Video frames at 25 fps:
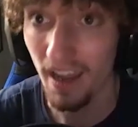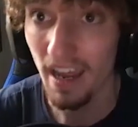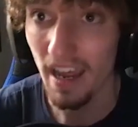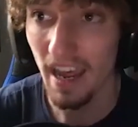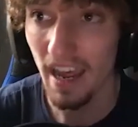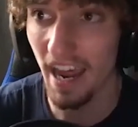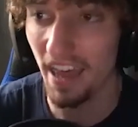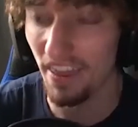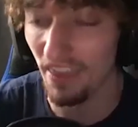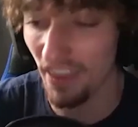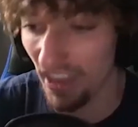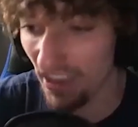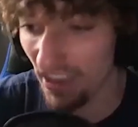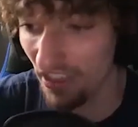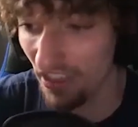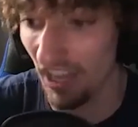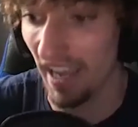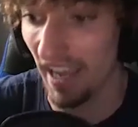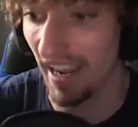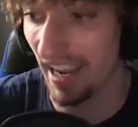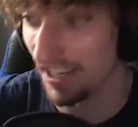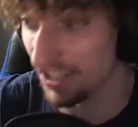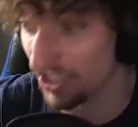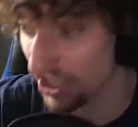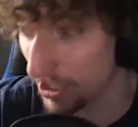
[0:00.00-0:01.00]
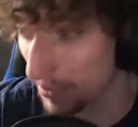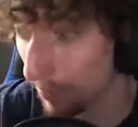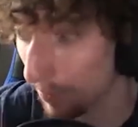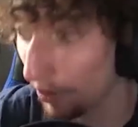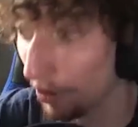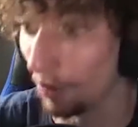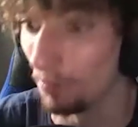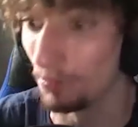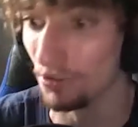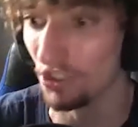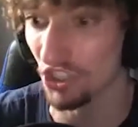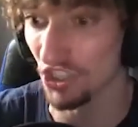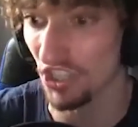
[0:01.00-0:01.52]
And then, like, and
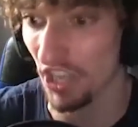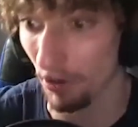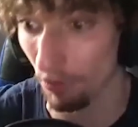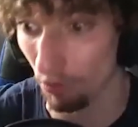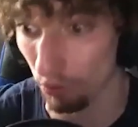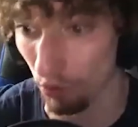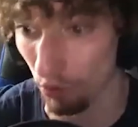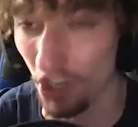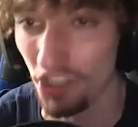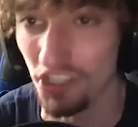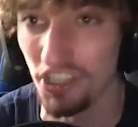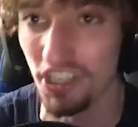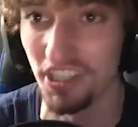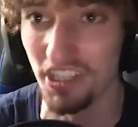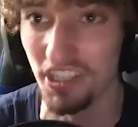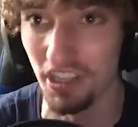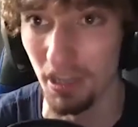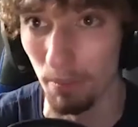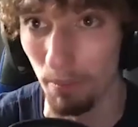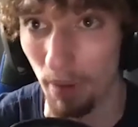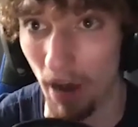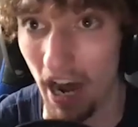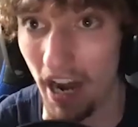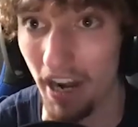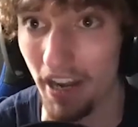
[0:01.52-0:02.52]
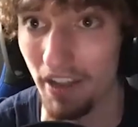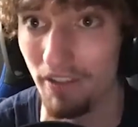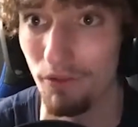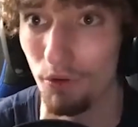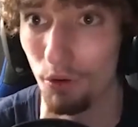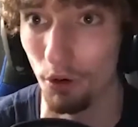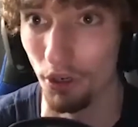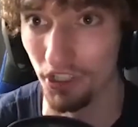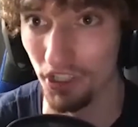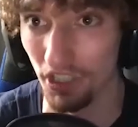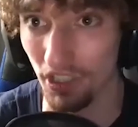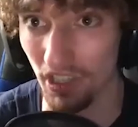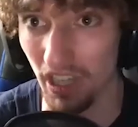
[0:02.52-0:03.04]
sperm just, like, runs into the body
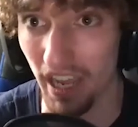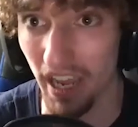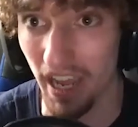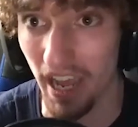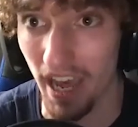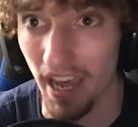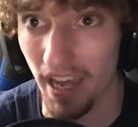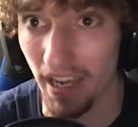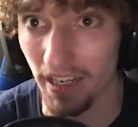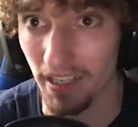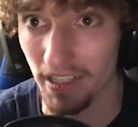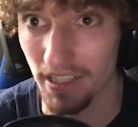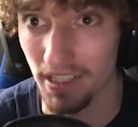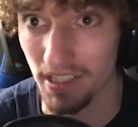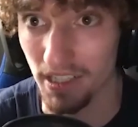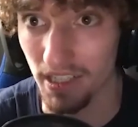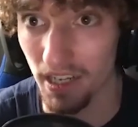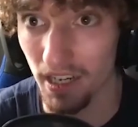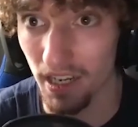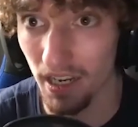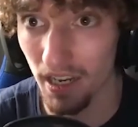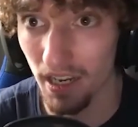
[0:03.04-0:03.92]
for it to lay eggs.